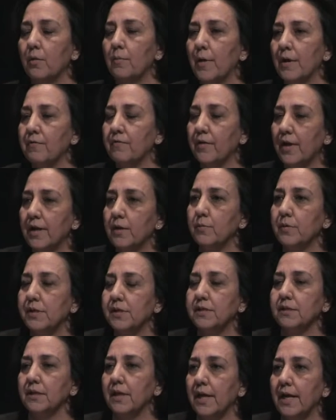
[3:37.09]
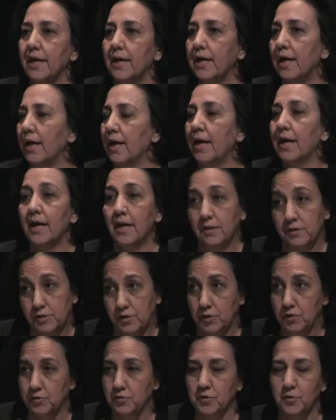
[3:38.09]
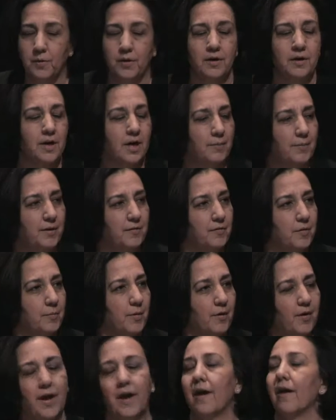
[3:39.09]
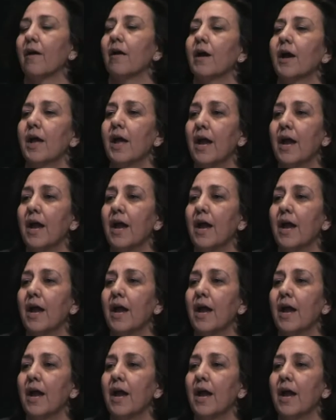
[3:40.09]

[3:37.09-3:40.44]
My flight was delayed as usual, coming from O'Hare.